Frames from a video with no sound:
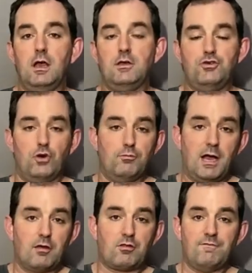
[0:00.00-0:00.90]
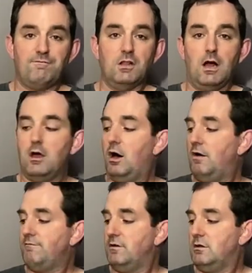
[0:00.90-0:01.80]
And Noma has to fly
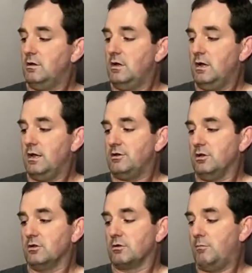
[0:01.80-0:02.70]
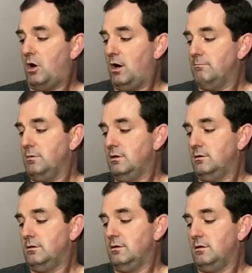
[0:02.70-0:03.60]
off and tell her mom,
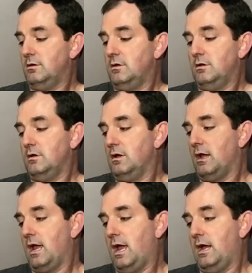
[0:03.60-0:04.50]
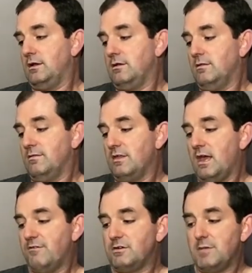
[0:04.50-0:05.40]
and they
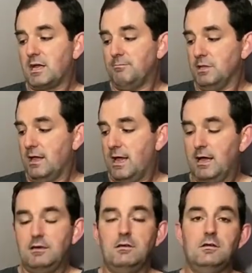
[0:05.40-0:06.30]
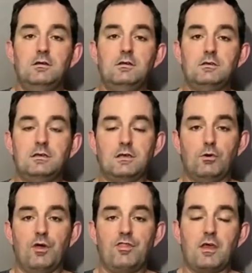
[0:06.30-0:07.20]
have to make a plan to deal
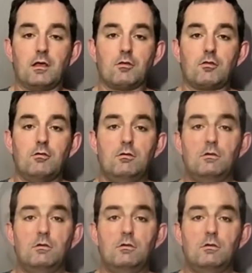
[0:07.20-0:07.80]
with things.